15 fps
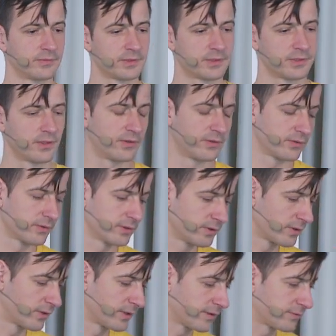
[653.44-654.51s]
So you
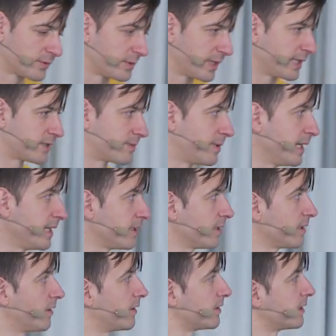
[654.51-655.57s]
don't have to explain it a
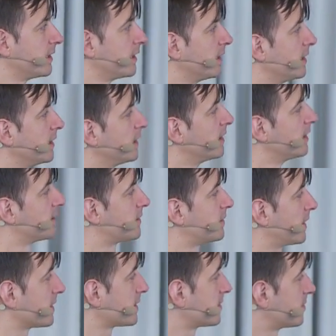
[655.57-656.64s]
lot. It's
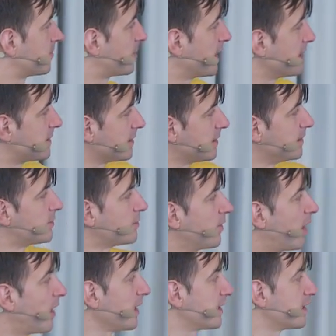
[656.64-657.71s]
just basically two
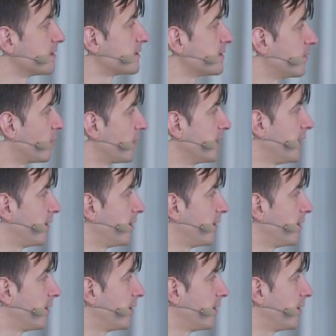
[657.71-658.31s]
icons and one